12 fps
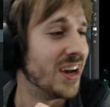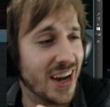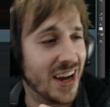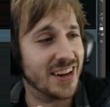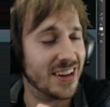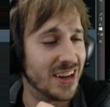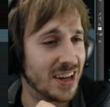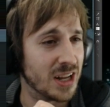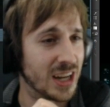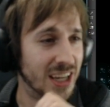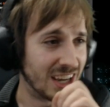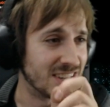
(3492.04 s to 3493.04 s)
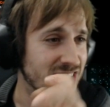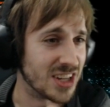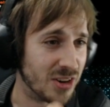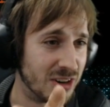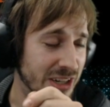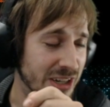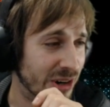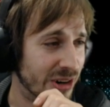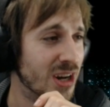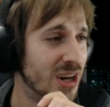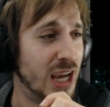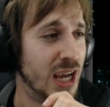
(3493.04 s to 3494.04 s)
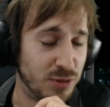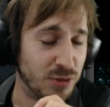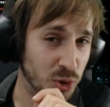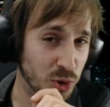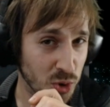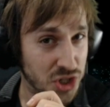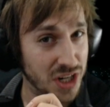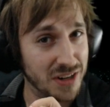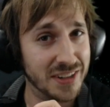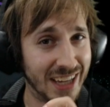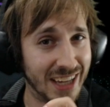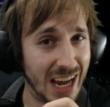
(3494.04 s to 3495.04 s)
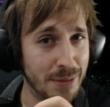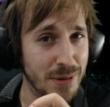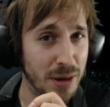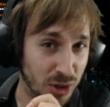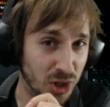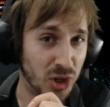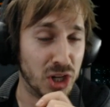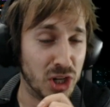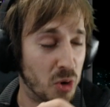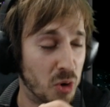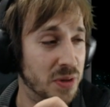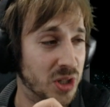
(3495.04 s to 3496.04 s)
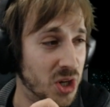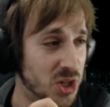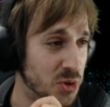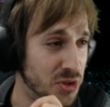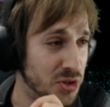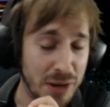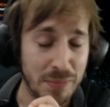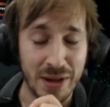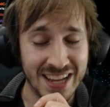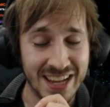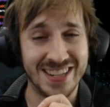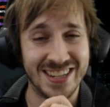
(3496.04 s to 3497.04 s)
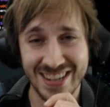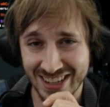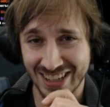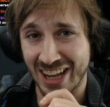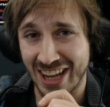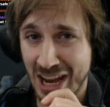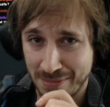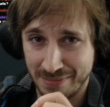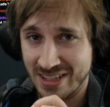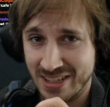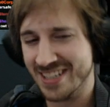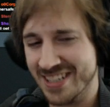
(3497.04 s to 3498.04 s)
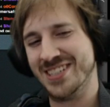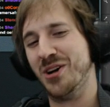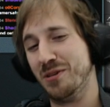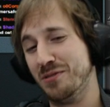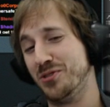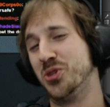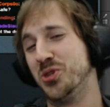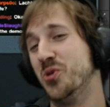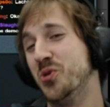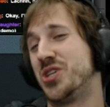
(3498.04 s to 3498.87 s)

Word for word: And uh, like I said earlier, if you do share the game, I'm gonna know because your name is in the game. So if you do